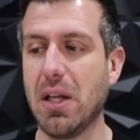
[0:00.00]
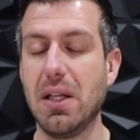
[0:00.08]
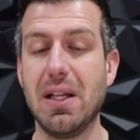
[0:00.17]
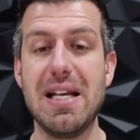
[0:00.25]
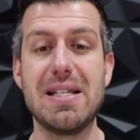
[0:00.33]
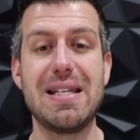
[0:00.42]
on
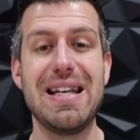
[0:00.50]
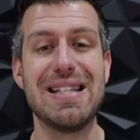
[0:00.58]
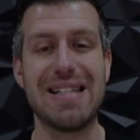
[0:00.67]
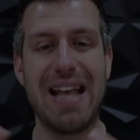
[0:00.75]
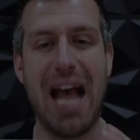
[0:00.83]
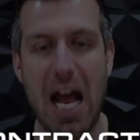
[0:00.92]
the list
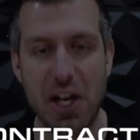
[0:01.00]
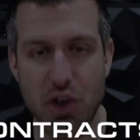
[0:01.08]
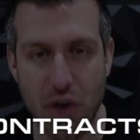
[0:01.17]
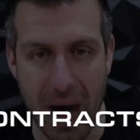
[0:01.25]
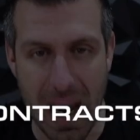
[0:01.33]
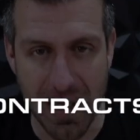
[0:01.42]
is
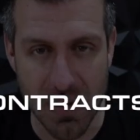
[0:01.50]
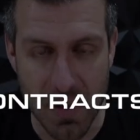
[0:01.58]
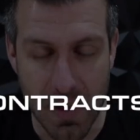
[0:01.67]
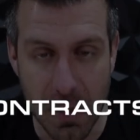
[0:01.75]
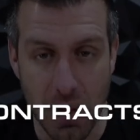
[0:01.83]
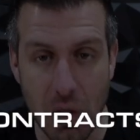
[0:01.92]
contracts.
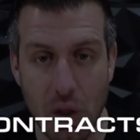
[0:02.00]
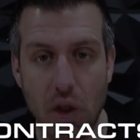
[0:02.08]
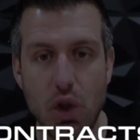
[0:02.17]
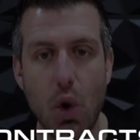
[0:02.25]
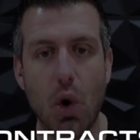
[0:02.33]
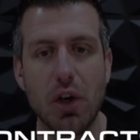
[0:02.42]

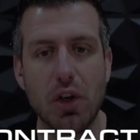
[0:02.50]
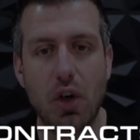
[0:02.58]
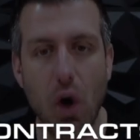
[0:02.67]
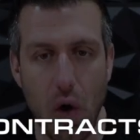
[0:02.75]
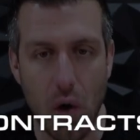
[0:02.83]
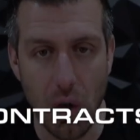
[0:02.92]
Your
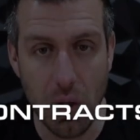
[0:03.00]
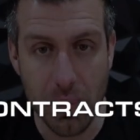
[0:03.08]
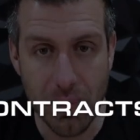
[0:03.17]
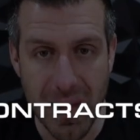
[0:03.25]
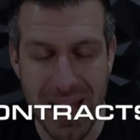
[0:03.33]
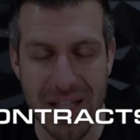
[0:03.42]

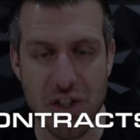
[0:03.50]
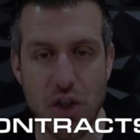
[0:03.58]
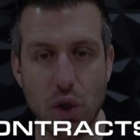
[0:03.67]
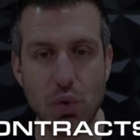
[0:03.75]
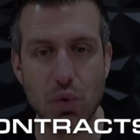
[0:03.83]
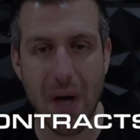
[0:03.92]
goal is
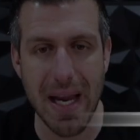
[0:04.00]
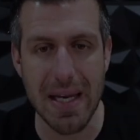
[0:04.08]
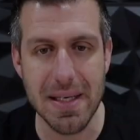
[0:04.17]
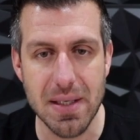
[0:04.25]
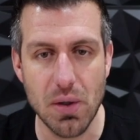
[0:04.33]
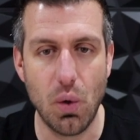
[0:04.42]
to
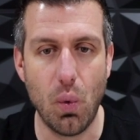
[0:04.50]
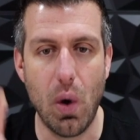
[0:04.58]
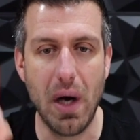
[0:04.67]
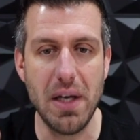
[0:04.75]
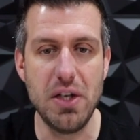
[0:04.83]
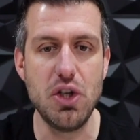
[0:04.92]
write
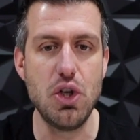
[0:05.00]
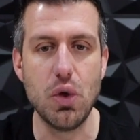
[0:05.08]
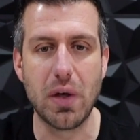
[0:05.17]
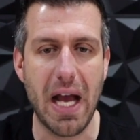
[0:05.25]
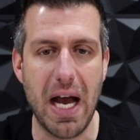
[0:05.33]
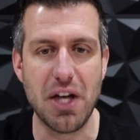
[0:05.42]
one
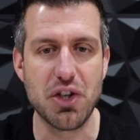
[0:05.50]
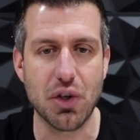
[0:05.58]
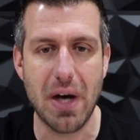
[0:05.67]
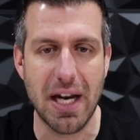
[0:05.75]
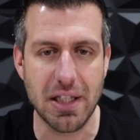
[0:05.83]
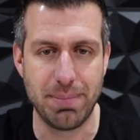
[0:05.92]
new
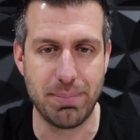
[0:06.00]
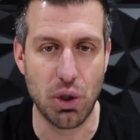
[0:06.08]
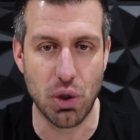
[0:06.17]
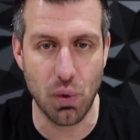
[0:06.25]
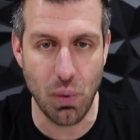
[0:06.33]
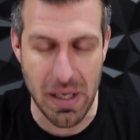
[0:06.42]
contract
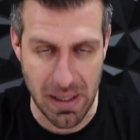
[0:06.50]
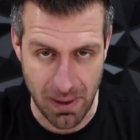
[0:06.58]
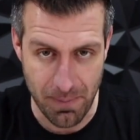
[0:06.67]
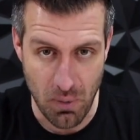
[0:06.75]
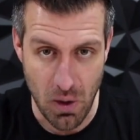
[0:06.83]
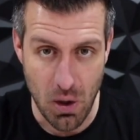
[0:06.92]
per
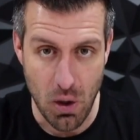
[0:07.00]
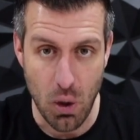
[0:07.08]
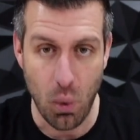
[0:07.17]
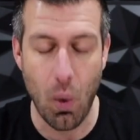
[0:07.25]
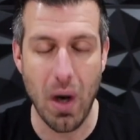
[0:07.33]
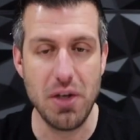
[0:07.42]
week,
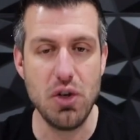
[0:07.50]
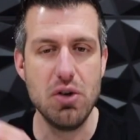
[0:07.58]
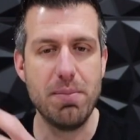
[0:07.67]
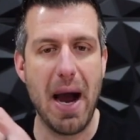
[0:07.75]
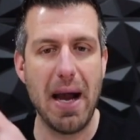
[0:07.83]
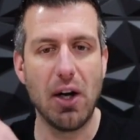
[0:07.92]
one new
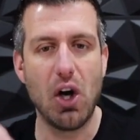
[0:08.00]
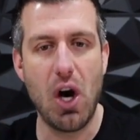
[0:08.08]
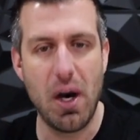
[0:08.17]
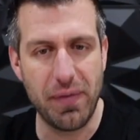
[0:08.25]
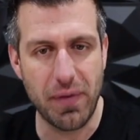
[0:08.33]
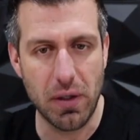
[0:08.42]
buyer
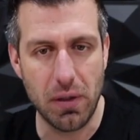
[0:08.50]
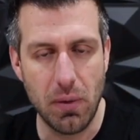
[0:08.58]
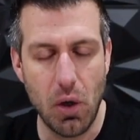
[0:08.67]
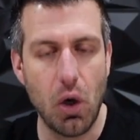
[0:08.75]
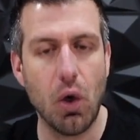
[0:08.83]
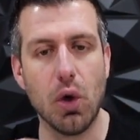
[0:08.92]
offer,
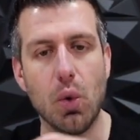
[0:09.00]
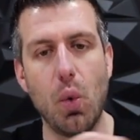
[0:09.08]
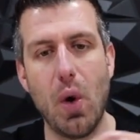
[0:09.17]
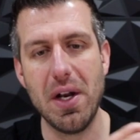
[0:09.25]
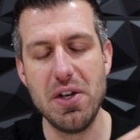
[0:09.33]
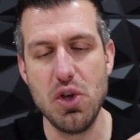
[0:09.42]
or
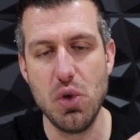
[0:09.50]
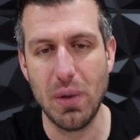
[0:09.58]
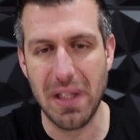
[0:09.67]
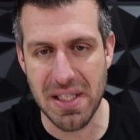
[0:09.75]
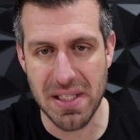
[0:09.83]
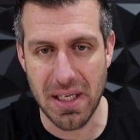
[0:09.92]
one new
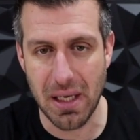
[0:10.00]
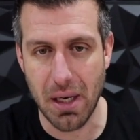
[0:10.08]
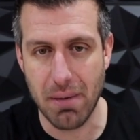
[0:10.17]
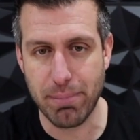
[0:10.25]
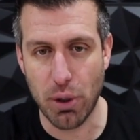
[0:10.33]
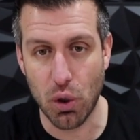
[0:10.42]

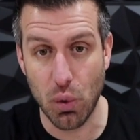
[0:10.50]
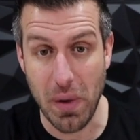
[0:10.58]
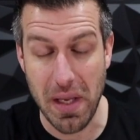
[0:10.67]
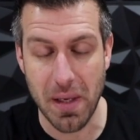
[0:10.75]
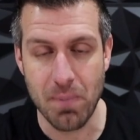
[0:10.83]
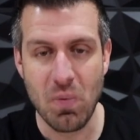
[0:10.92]
listing per
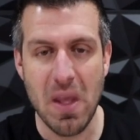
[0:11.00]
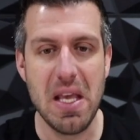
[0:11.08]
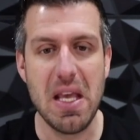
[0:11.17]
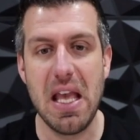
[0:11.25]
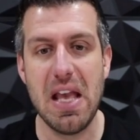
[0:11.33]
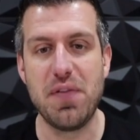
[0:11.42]
week.
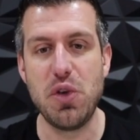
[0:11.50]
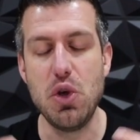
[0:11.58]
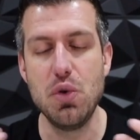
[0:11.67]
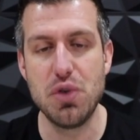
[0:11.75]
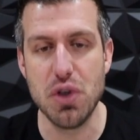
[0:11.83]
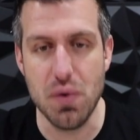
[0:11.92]
If
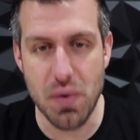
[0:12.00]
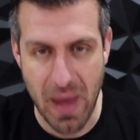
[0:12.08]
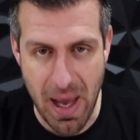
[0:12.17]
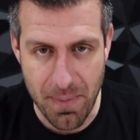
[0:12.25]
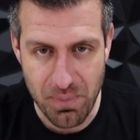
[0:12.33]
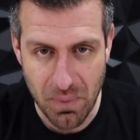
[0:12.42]
you do
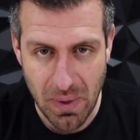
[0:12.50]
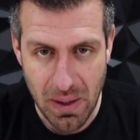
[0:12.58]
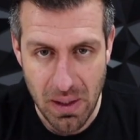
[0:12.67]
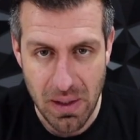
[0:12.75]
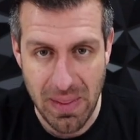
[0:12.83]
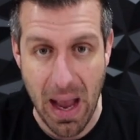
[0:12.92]
that,
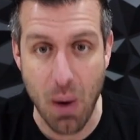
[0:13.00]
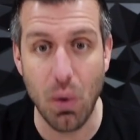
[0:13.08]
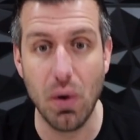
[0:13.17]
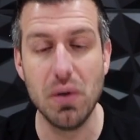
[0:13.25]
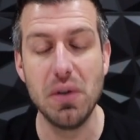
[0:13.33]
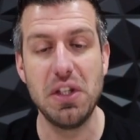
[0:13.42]
that
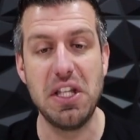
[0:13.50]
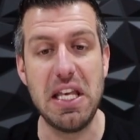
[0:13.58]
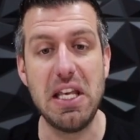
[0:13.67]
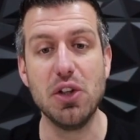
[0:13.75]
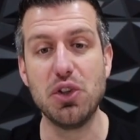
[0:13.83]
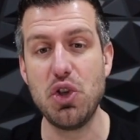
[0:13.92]
will
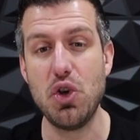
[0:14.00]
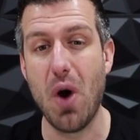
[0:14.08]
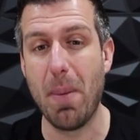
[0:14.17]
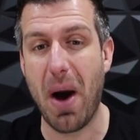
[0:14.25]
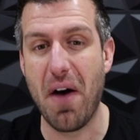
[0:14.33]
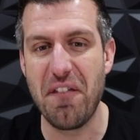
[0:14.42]
yield you
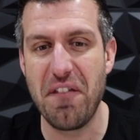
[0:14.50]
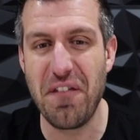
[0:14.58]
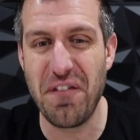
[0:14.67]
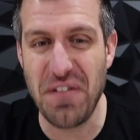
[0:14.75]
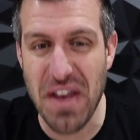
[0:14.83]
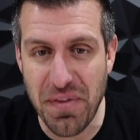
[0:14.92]
about
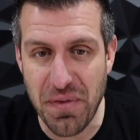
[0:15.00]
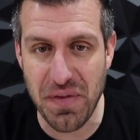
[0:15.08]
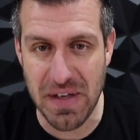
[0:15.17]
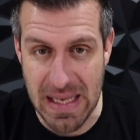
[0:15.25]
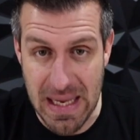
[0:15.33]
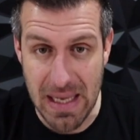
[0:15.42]

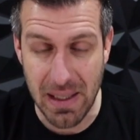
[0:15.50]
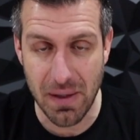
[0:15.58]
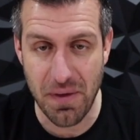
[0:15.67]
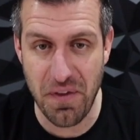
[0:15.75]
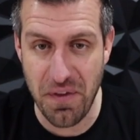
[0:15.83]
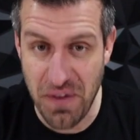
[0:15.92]
50